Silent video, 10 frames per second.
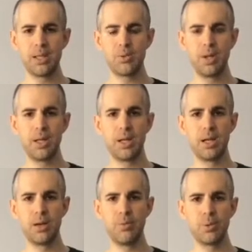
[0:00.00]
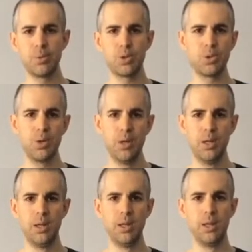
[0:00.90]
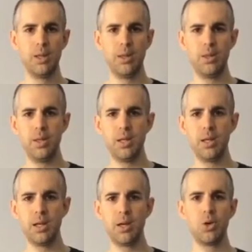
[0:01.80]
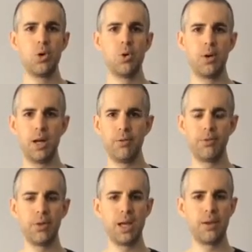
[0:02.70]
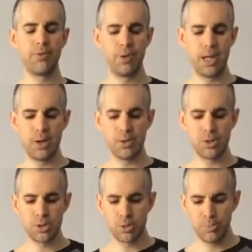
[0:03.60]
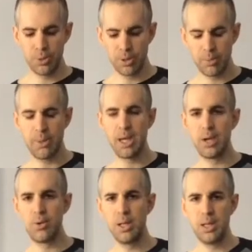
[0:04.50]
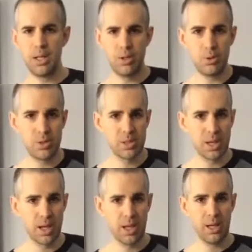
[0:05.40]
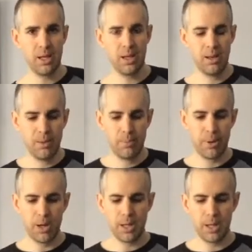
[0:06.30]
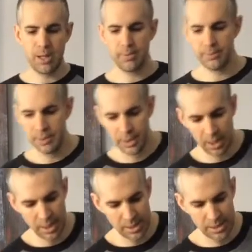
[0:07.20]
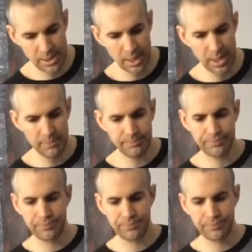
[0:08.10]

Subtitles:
it's really not comfortable. So the go around for that for now is just to put the battery in your side pocket instead,